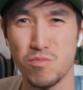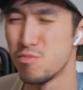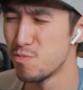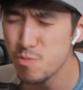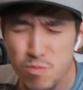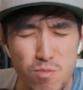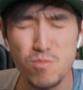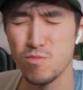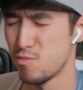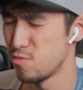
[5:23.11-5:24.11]

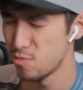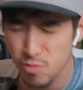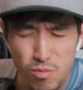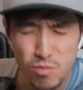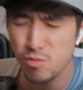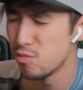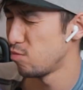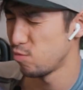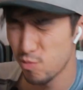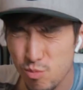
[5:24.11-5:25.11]
Up top when I speak, all
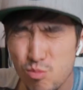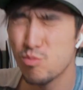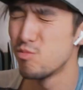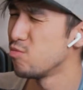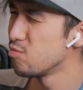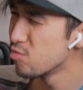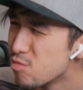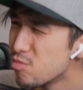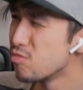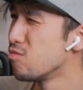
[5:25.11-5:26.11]
cap with the speech till they
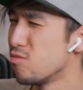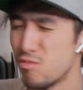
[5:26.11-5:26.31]
caught up in the